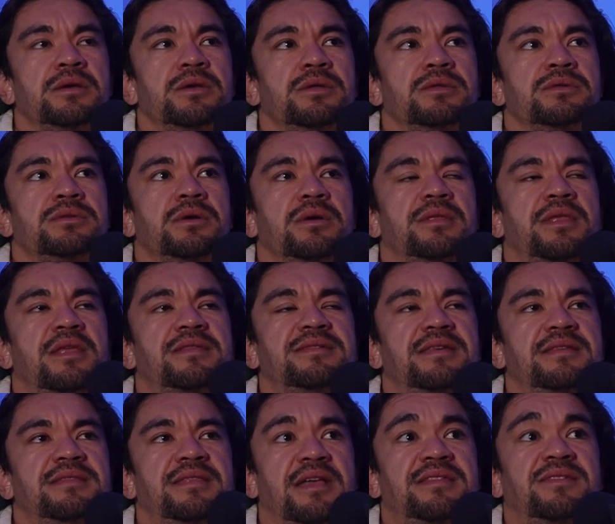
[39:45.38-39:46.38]
So
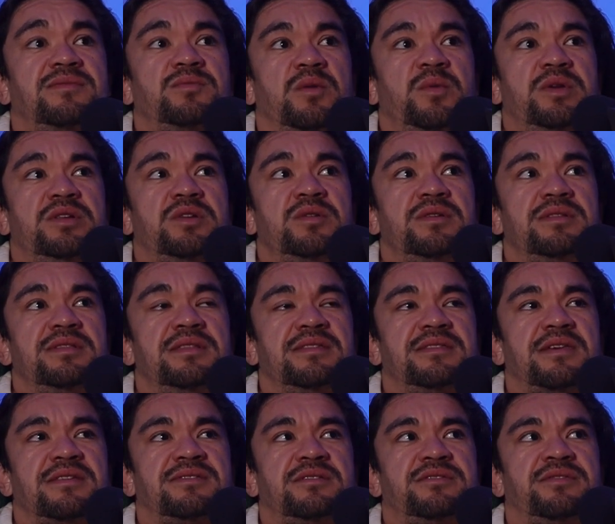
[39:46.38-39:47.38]
that's it. That's what we do.
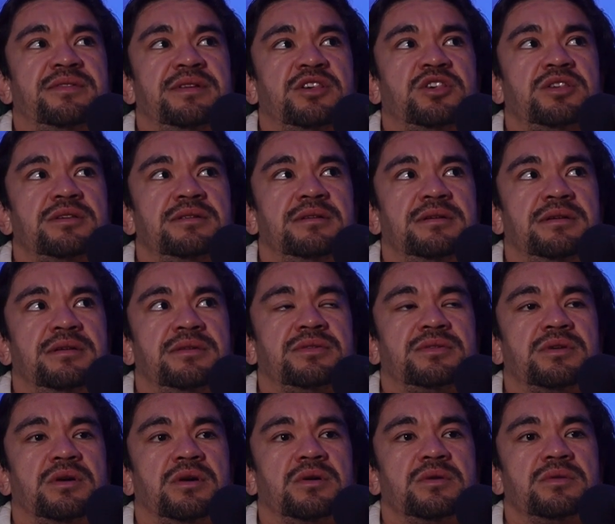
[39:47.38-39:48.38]
That's the tradition.
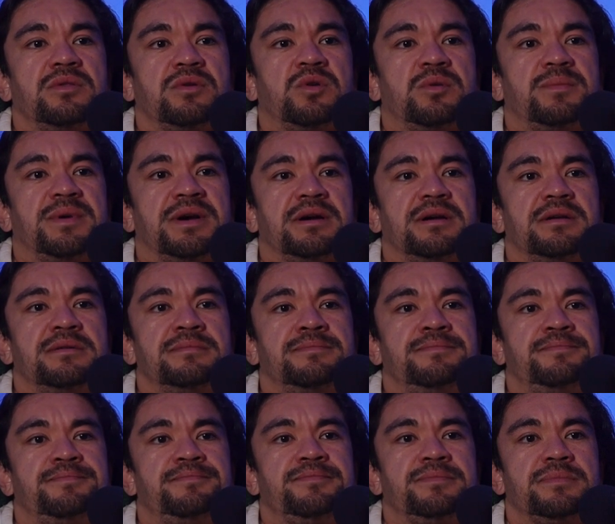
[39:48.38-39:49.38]
So the qurban
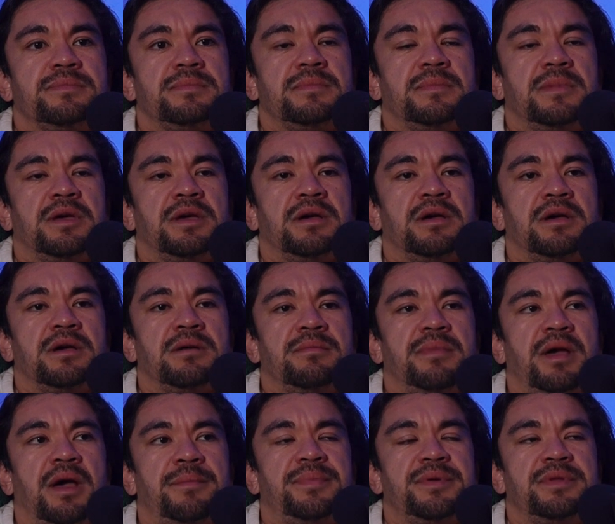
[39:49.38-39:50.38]

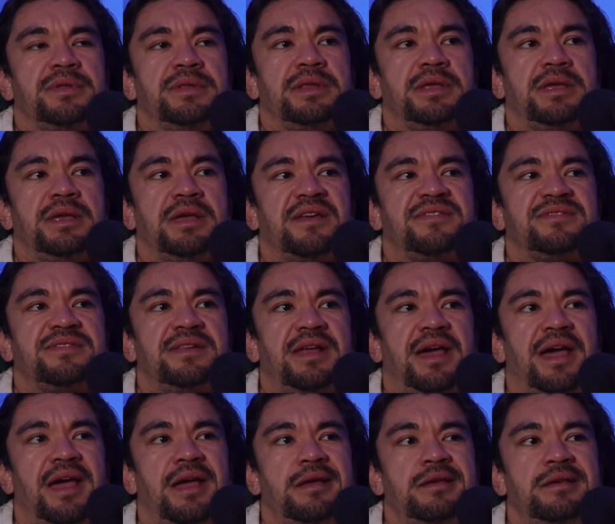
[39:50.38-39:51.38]
happened
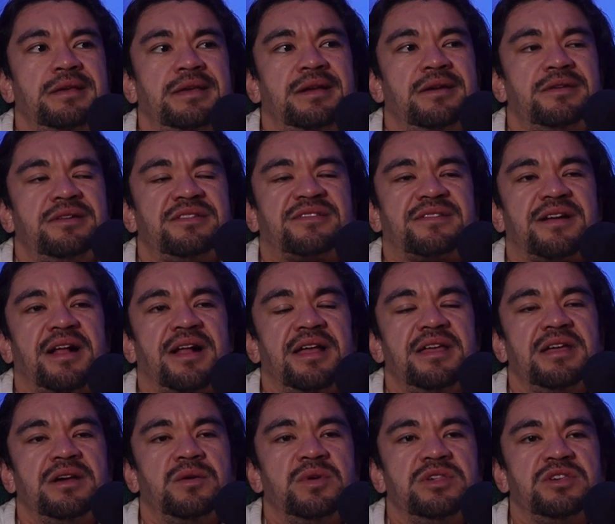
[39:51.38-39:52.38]
yesterday. Here in
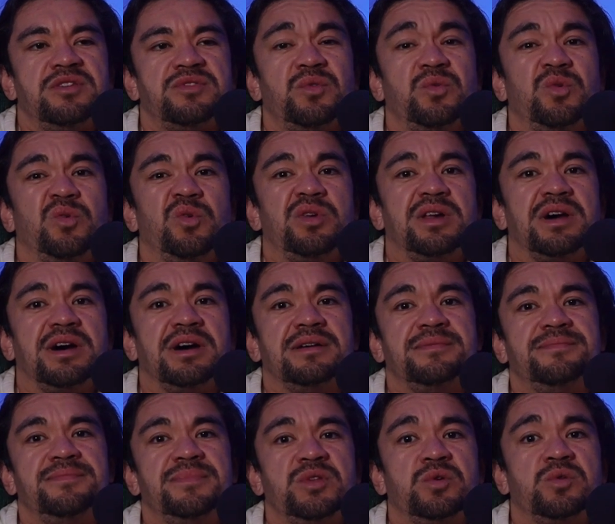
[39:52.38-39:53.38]
Australia, we just
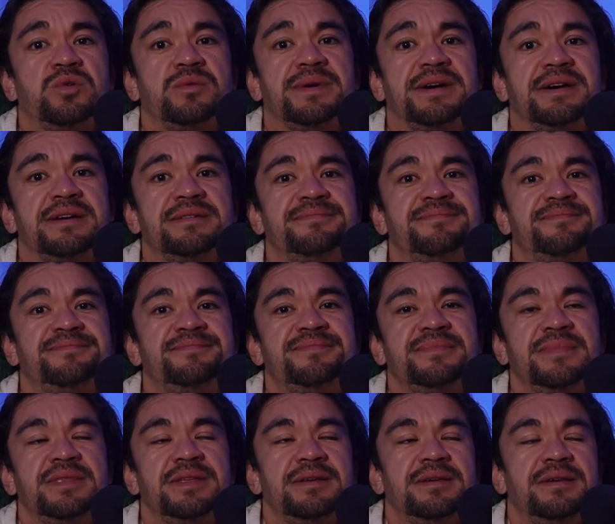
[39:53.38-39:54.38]
order qurban,
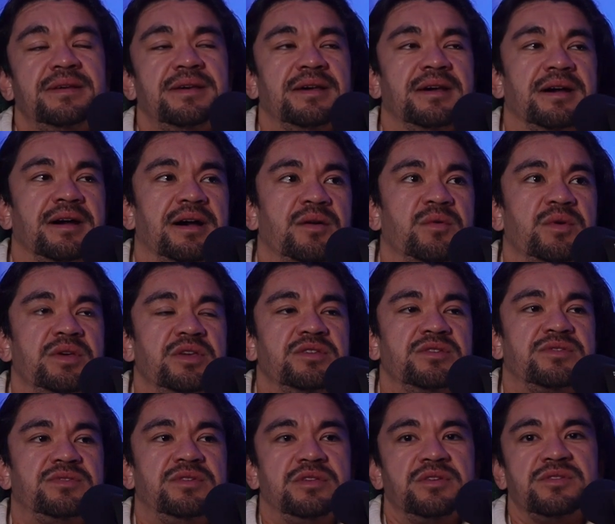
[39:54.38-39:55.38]
where you
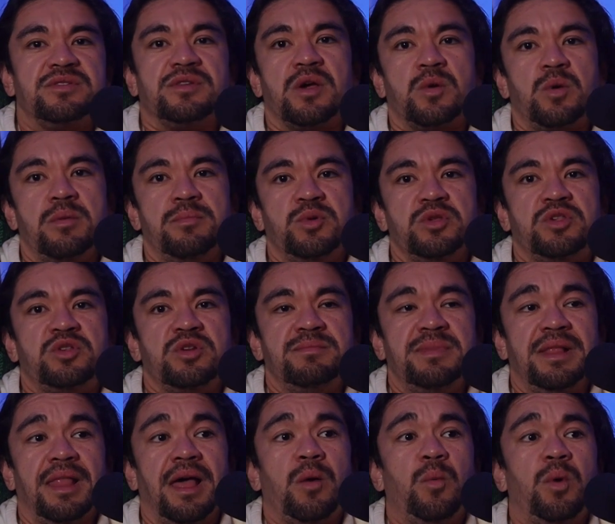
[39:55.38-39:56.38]
just go to a butcher
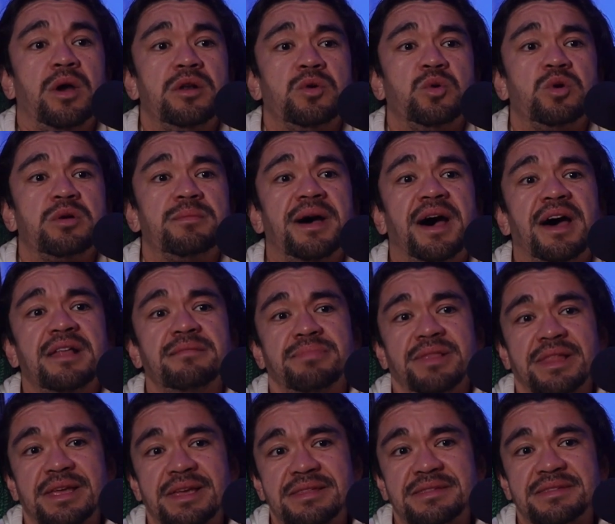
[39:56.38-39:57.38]
and be like, one qurban,
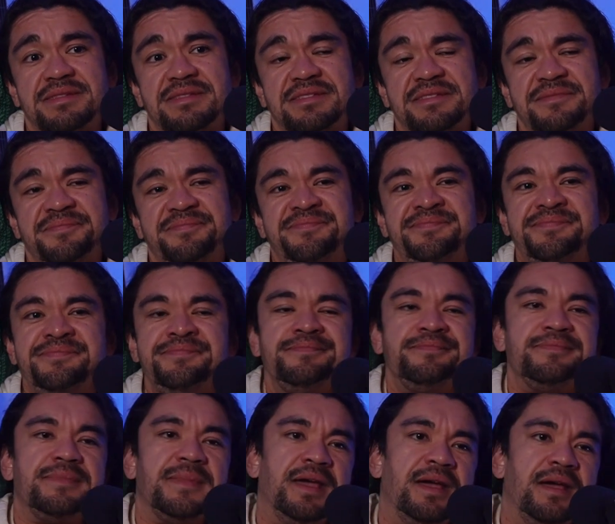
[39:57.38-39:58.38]
please.
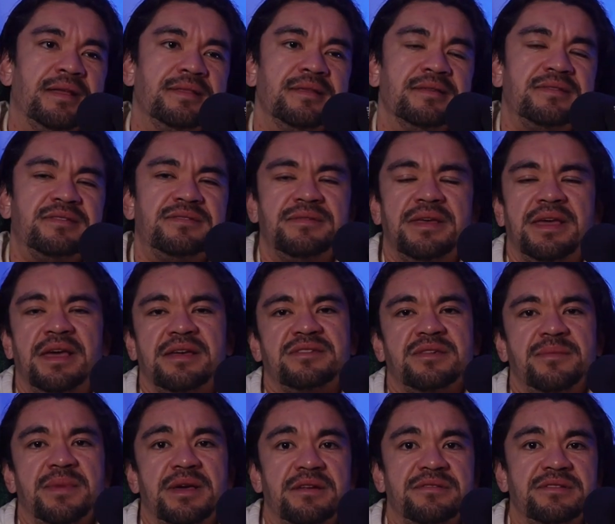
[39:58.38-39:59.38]
and this
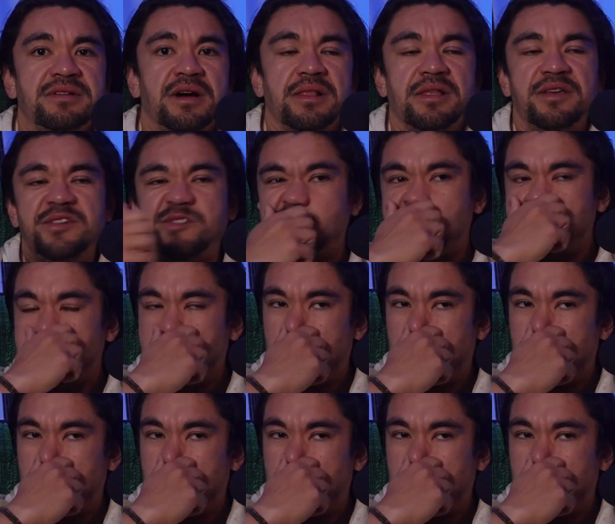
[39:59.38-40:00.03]
X amount of dollars,